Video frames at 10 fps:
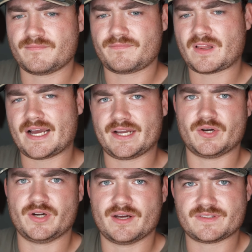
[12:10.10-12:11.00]
fly
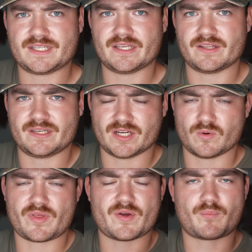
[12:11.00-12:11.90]
good enough to kill a deer.
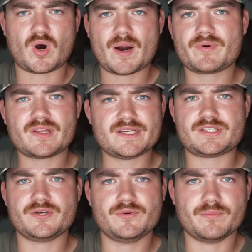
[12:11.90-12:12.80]
With a properly
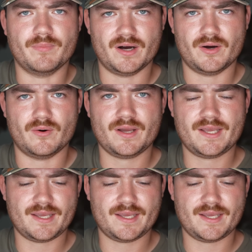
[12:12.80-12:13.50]
tuned bow,